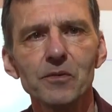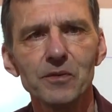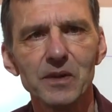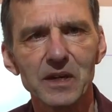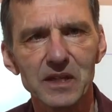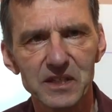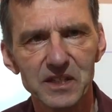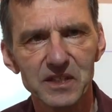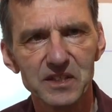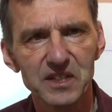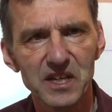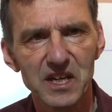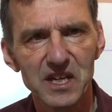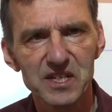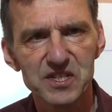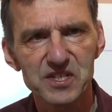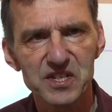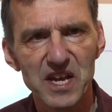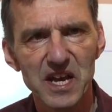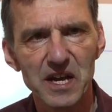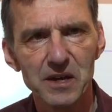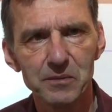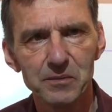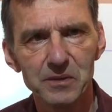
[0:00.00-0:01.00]
Recognize
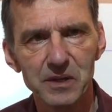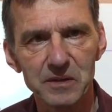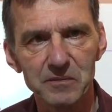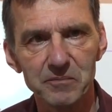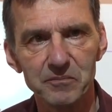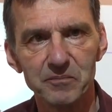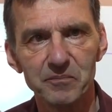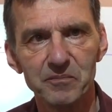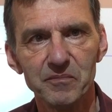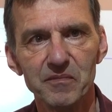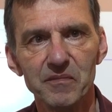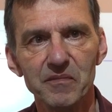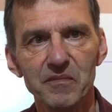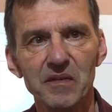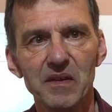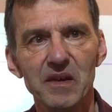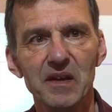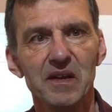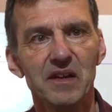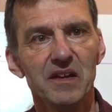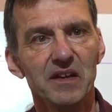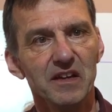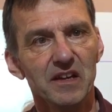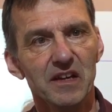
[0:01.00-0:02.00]
that one.
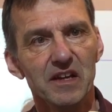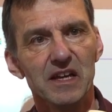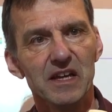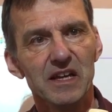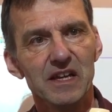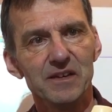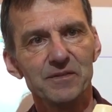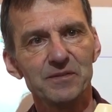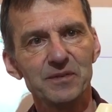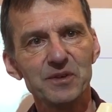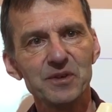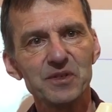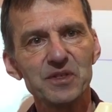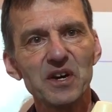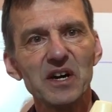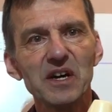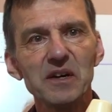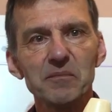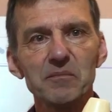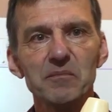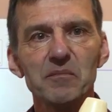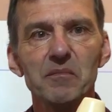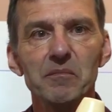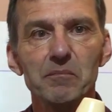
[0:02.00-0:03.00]
If you
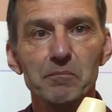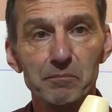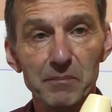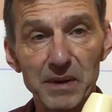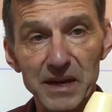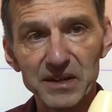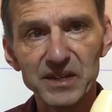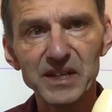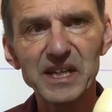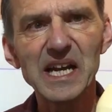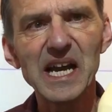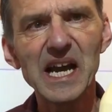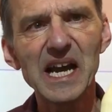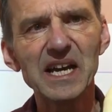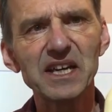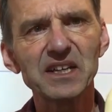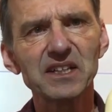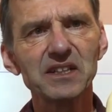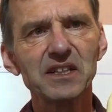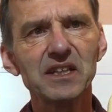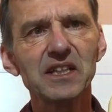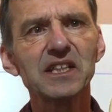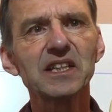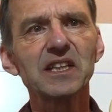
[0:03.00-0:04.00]
thought Mary
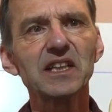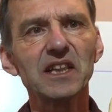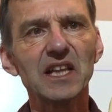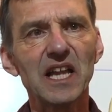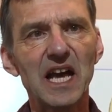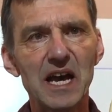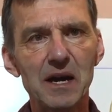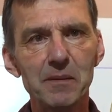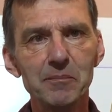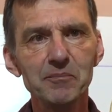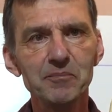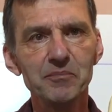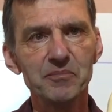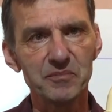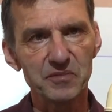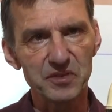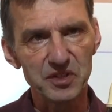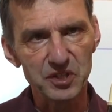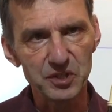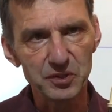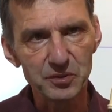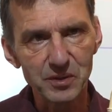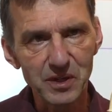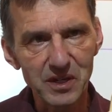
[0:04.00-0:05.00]
Had a Little Lamb,
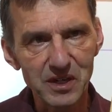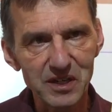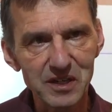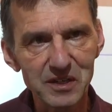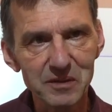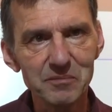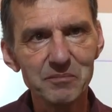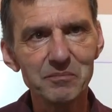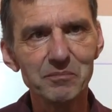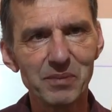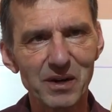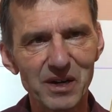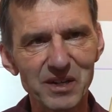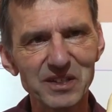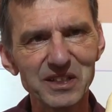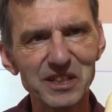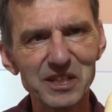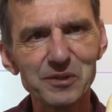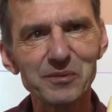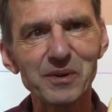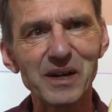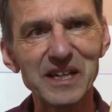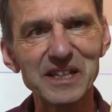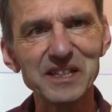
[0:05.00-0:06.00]
you are
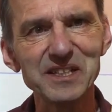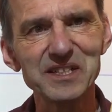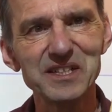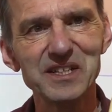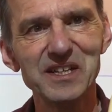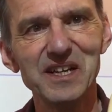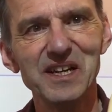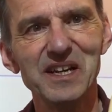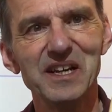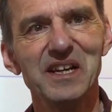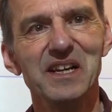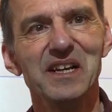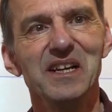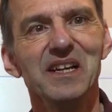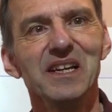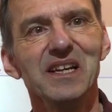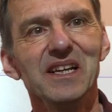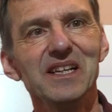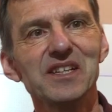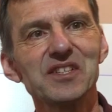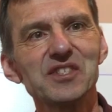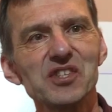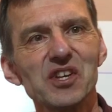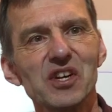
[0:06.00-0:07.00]
partly right.
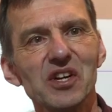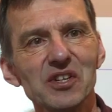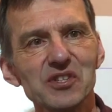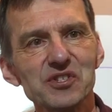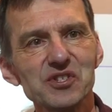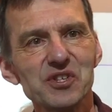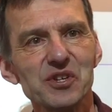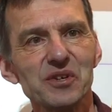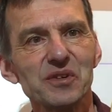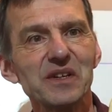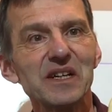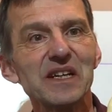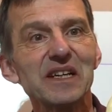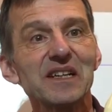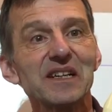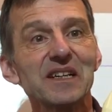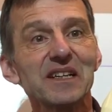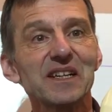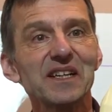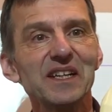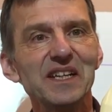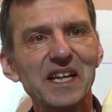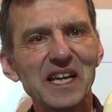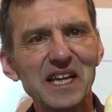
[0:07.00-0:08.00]
It's also a
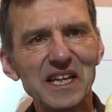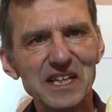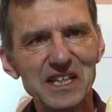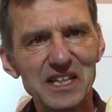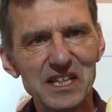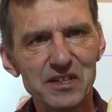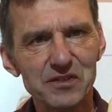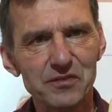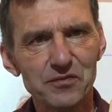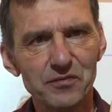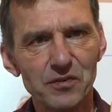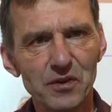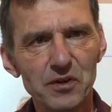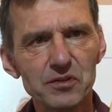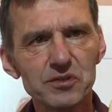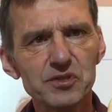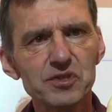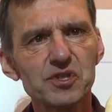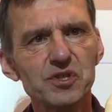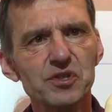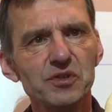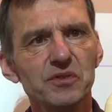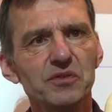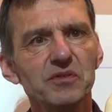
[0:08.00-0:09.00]
Canadian folk
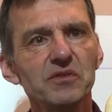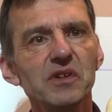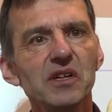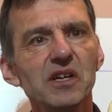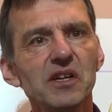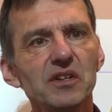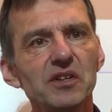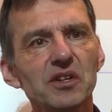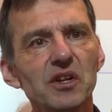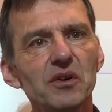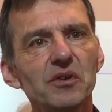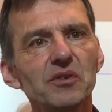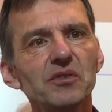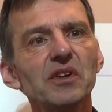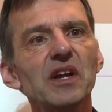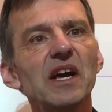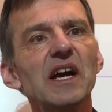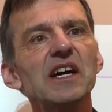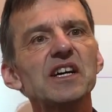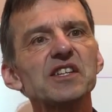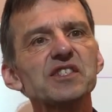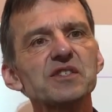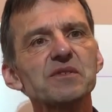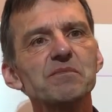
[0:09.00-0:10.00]
tune known
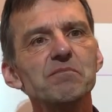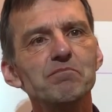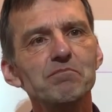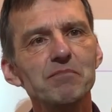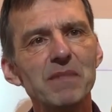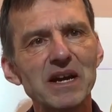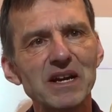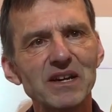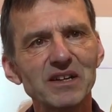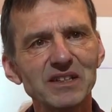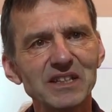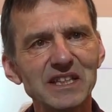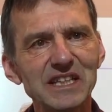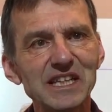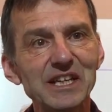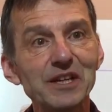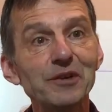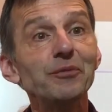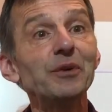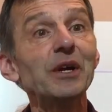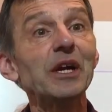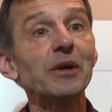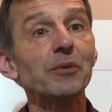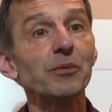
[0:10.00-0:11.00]
as
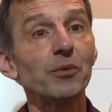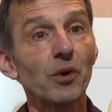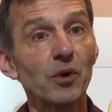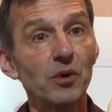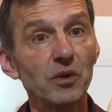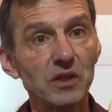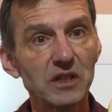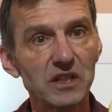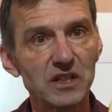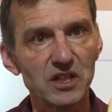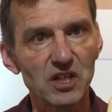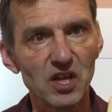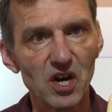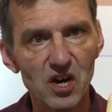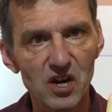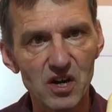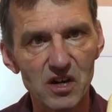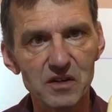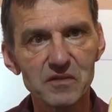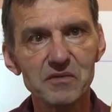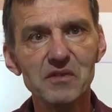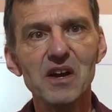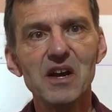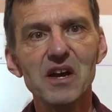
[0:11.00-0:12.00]
Merrily We Roll
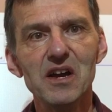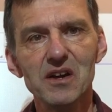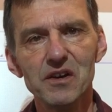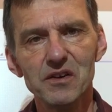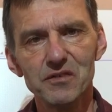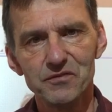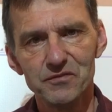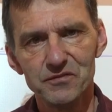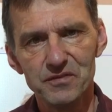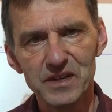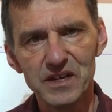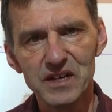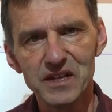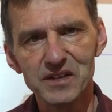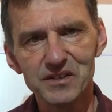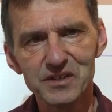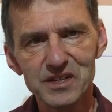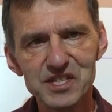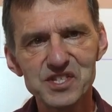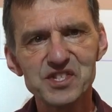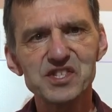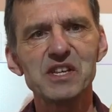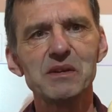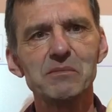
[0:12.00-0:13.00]
Along,
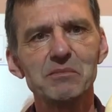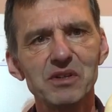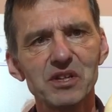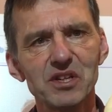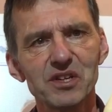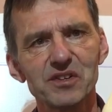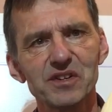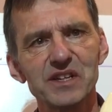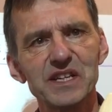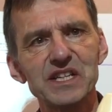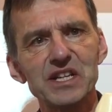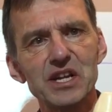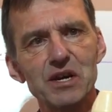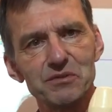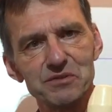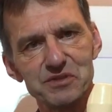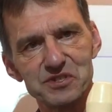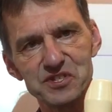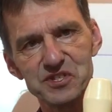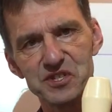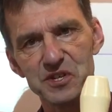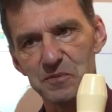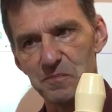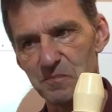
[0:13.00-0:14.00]
very similar in
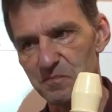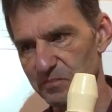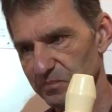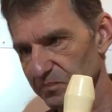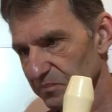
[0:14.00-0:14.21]
notes though.